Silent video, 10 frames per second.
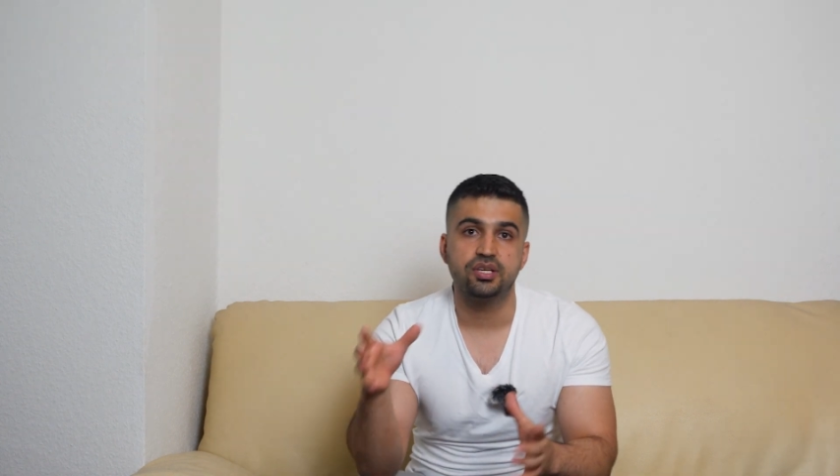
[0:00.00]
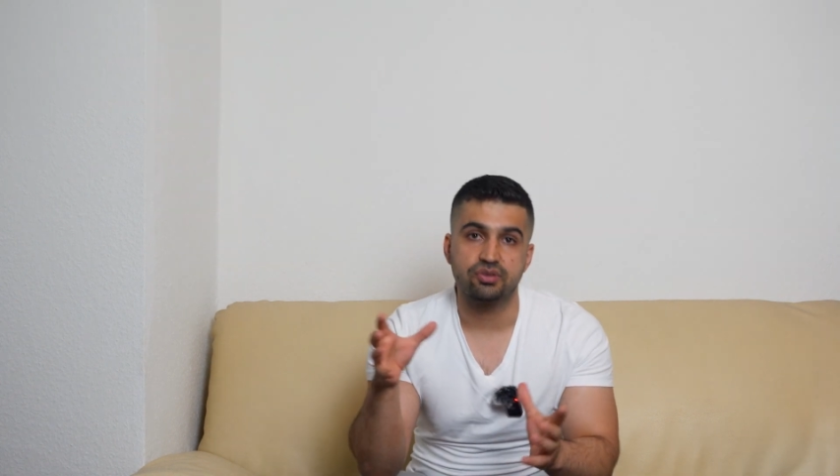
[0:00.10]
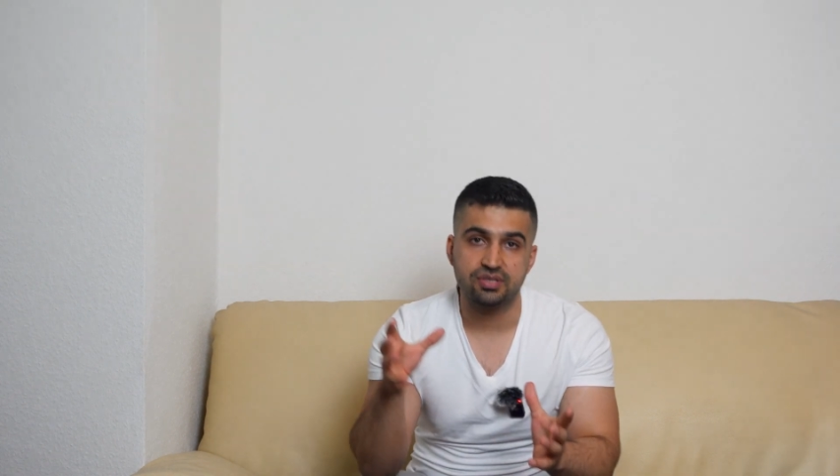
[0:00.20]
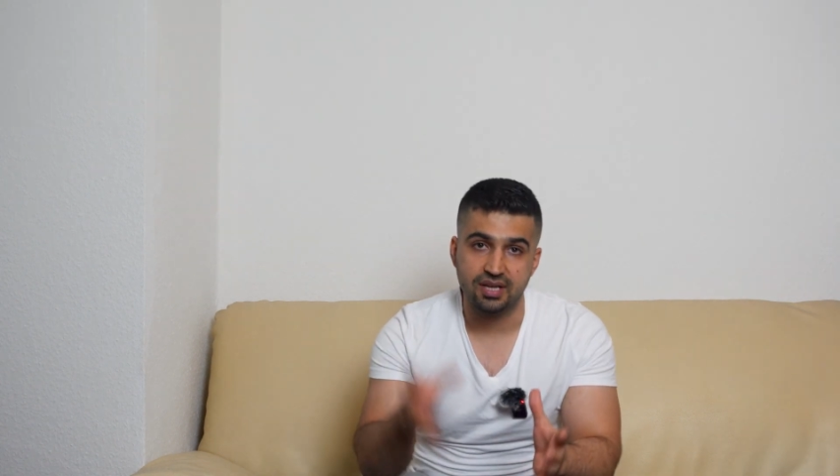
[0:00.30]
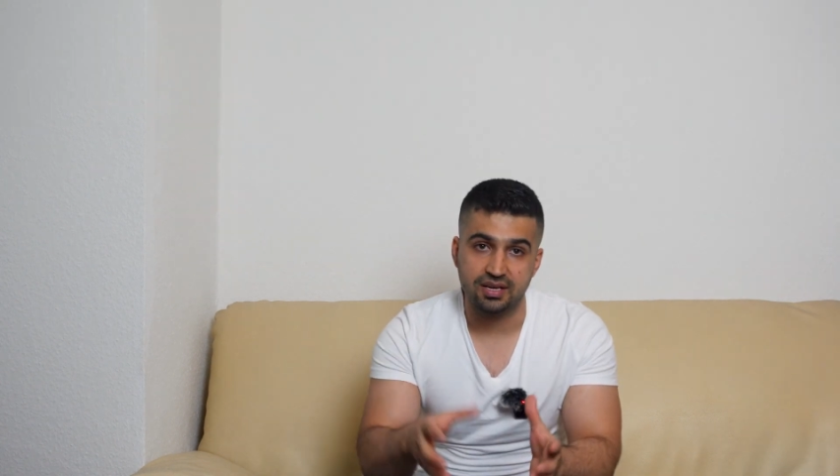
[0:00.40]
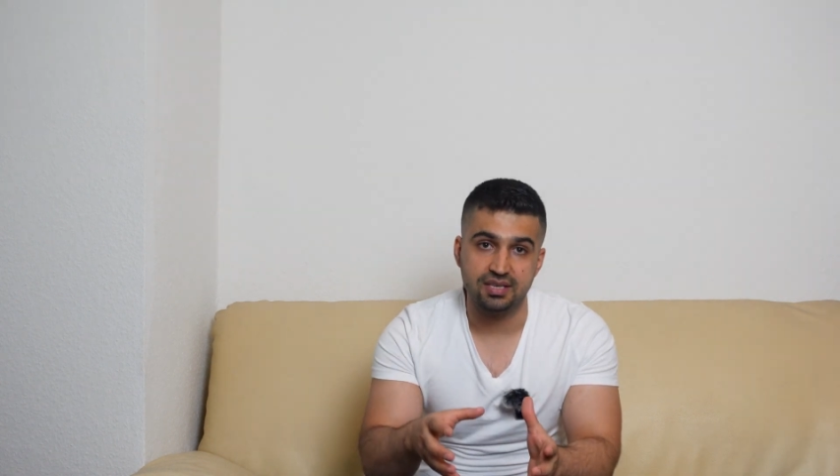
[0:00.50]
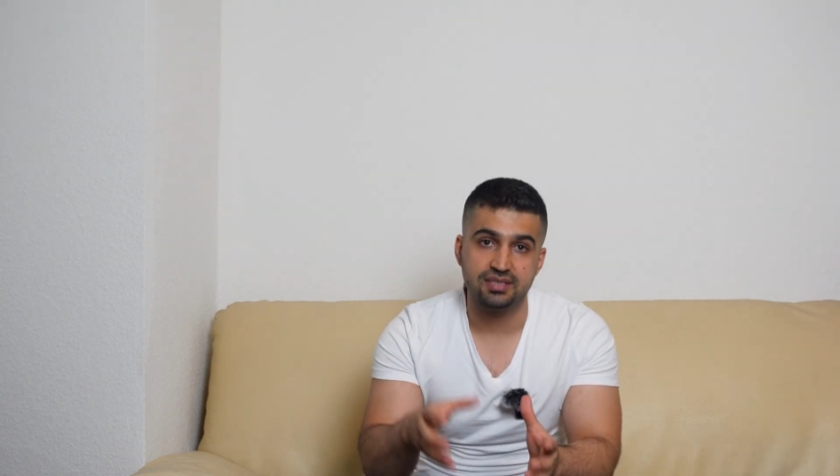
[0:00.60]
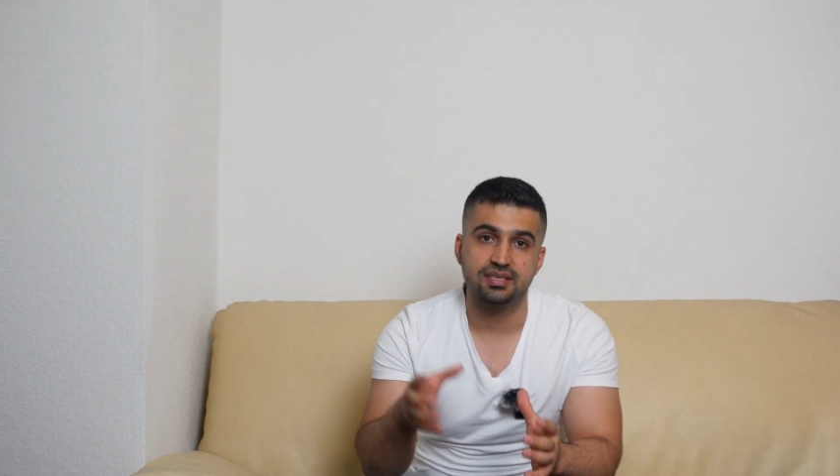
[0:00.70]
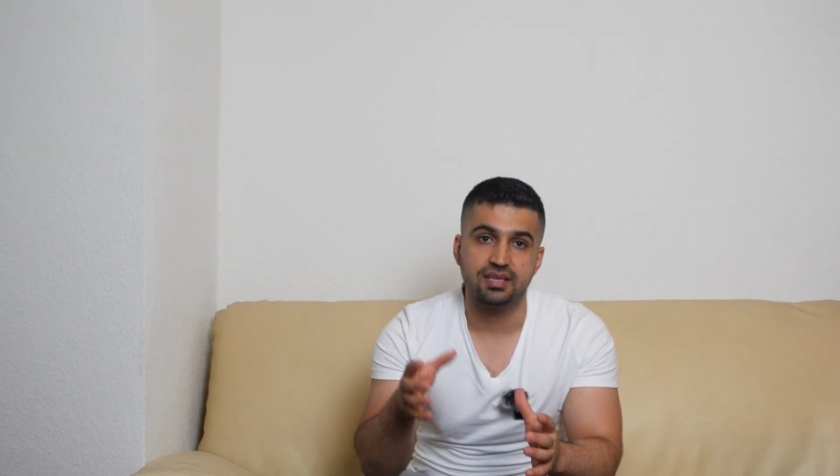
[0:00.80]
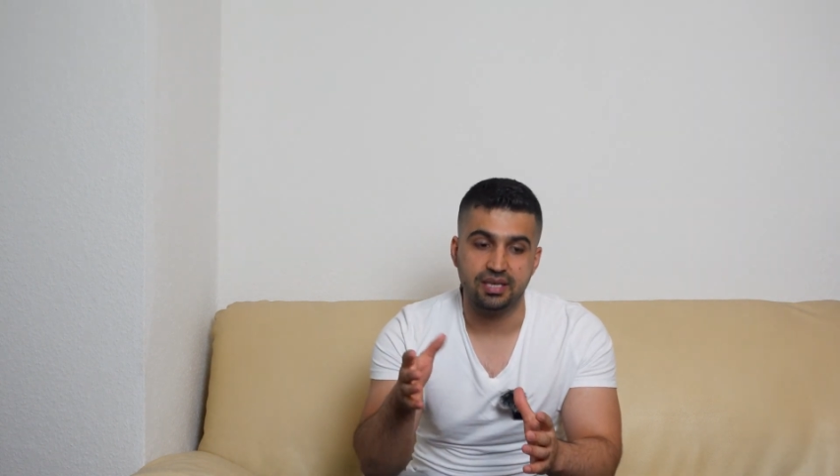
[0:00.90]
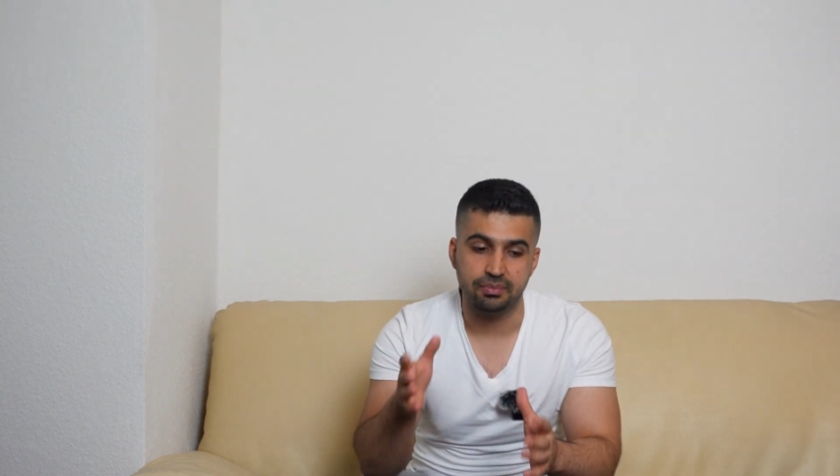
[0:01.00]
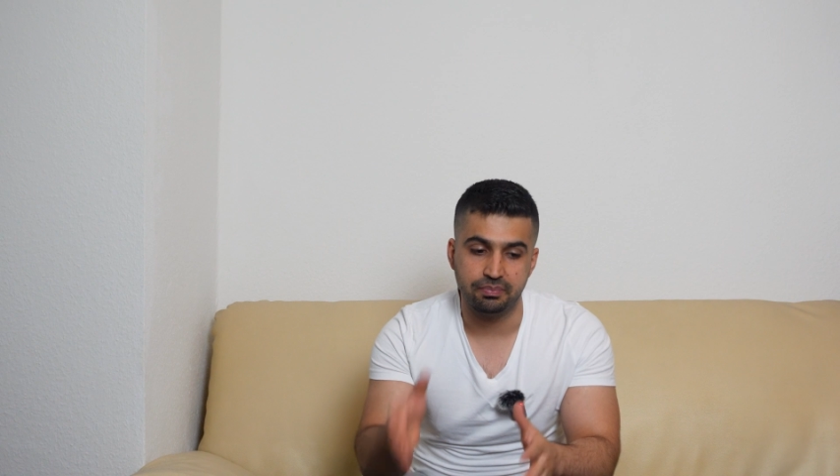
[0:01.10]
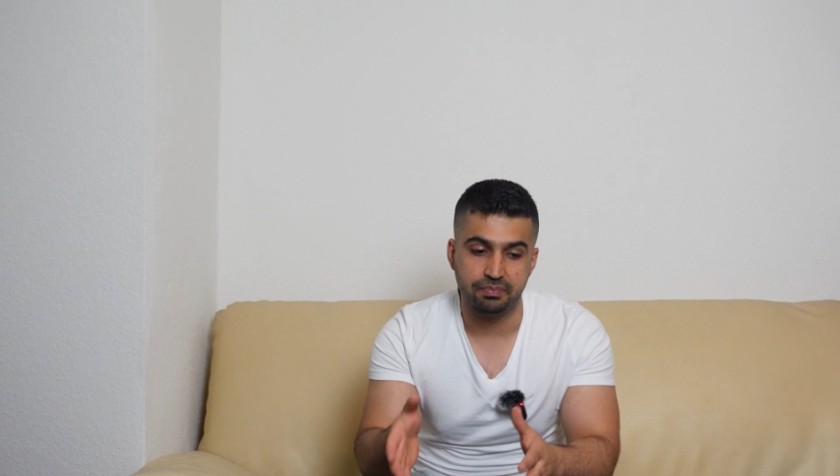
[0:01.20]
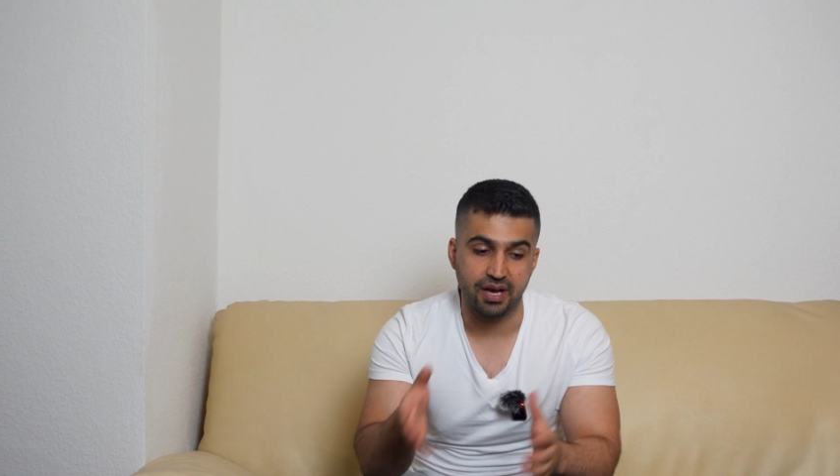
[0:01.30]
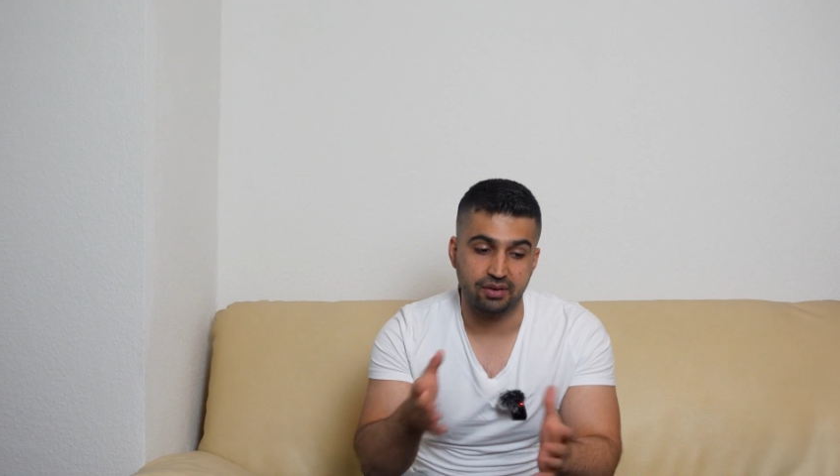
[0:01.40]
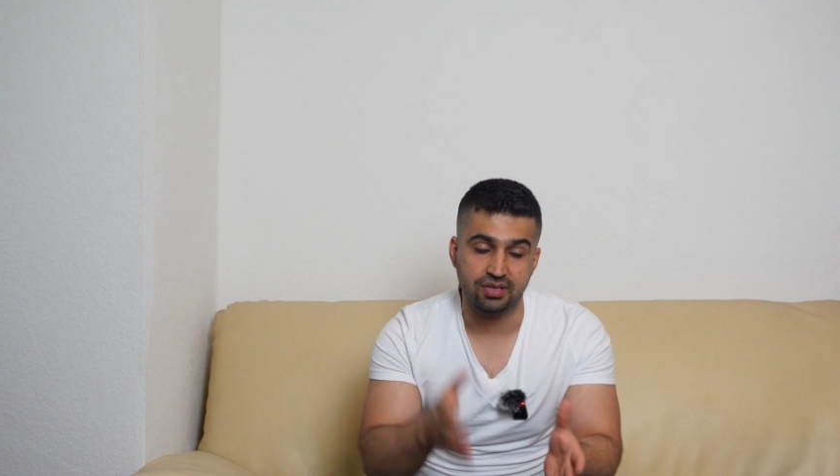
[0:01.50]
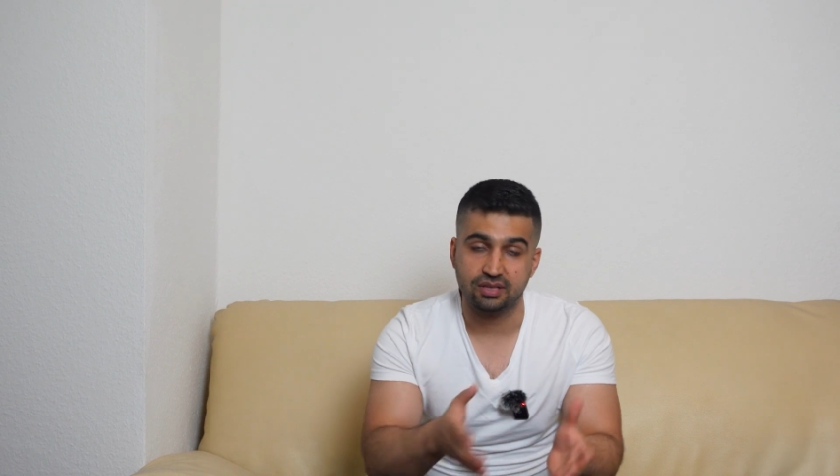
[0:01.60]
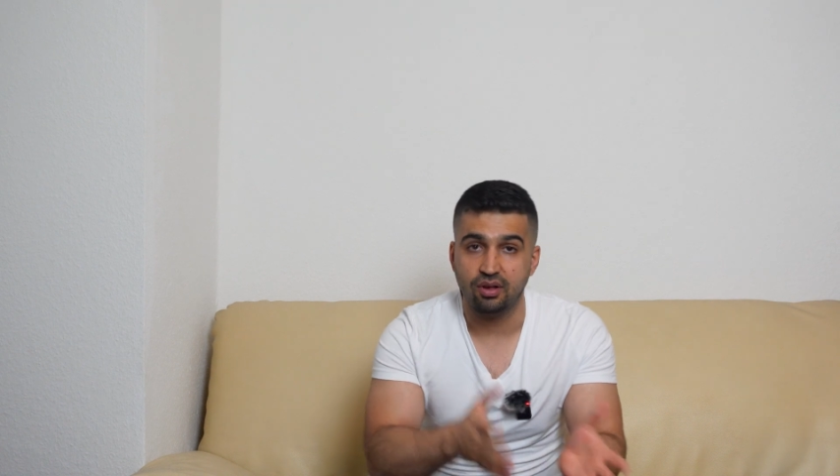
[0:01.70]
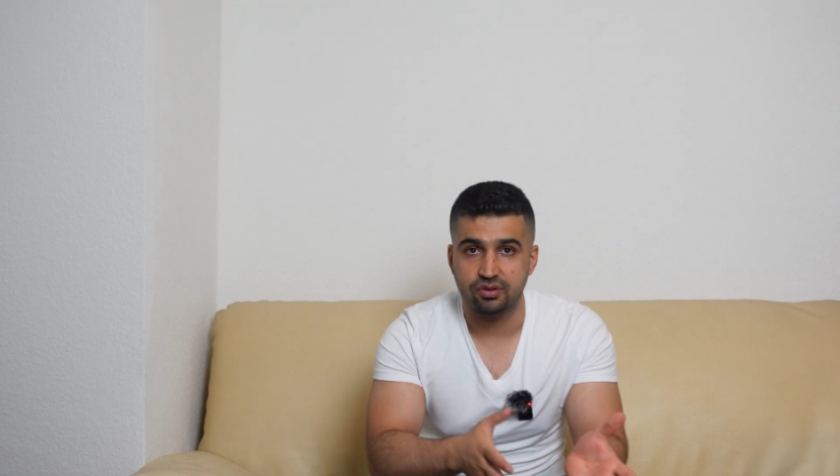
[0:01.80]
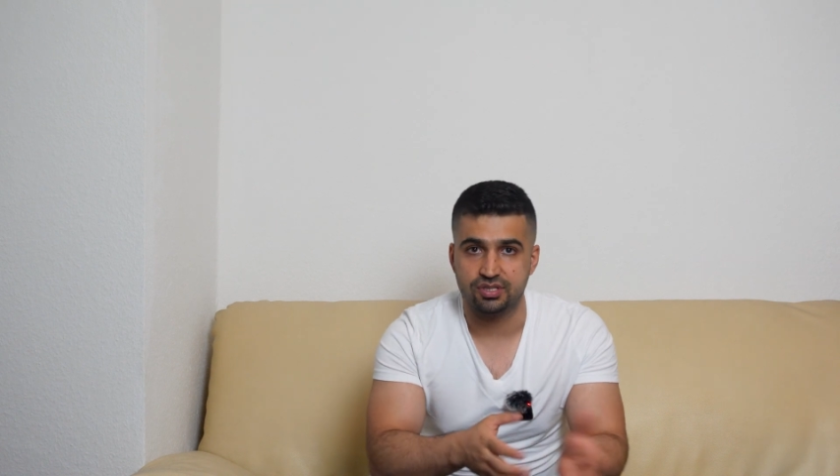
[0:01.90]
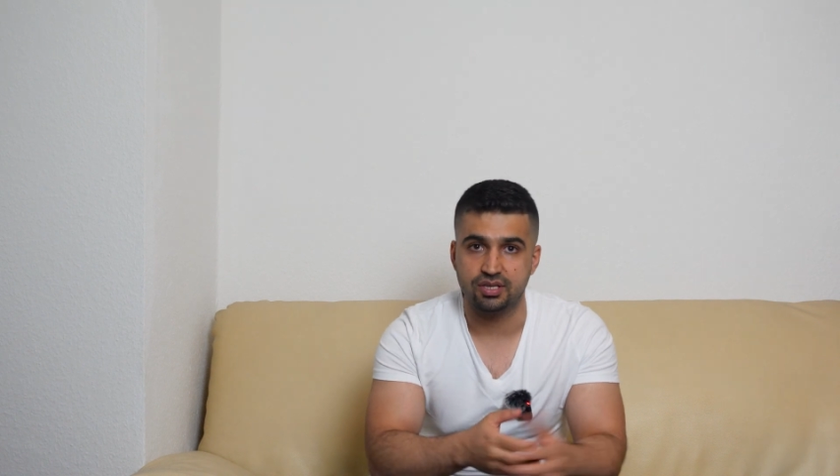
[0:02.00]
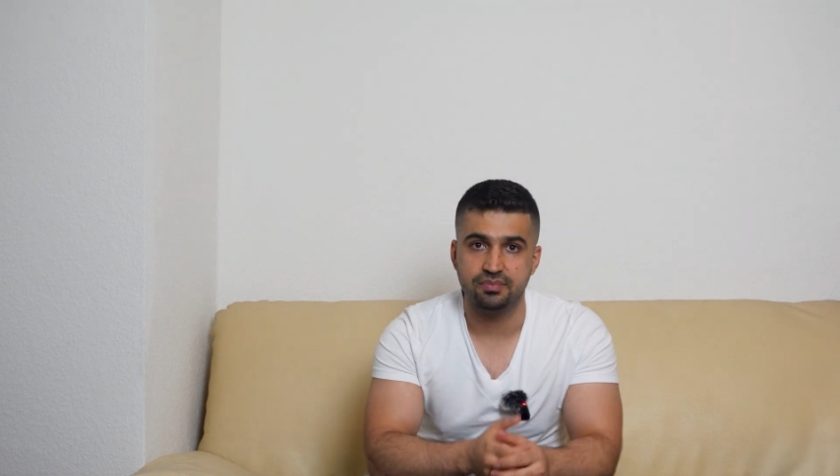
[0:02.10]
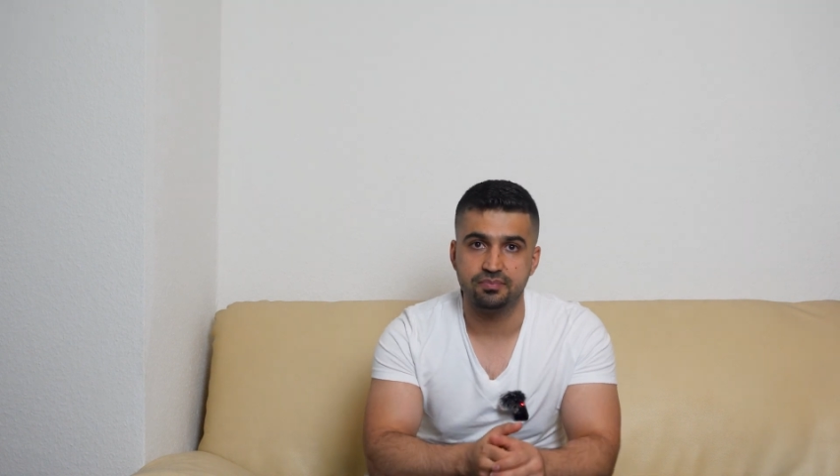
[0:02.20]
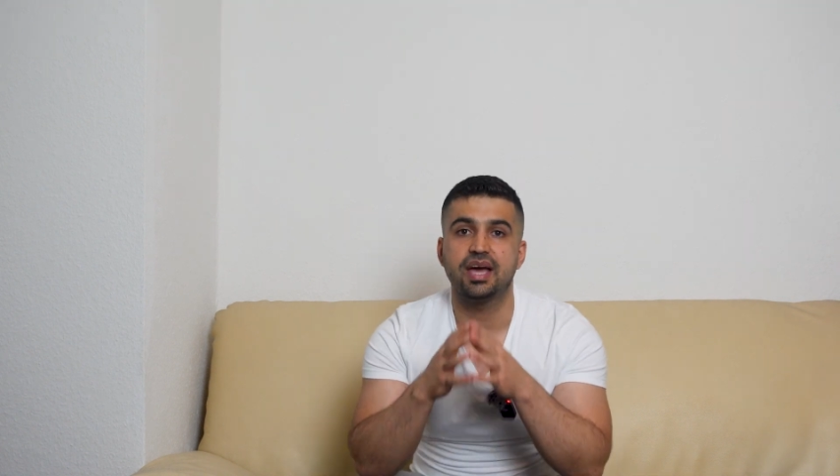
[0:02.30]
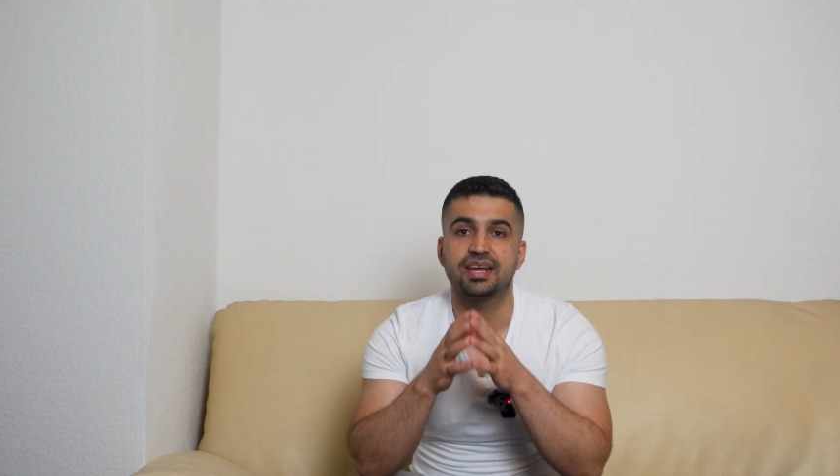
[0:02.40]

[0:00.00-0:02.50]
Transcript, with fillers: your studies in biotechnology.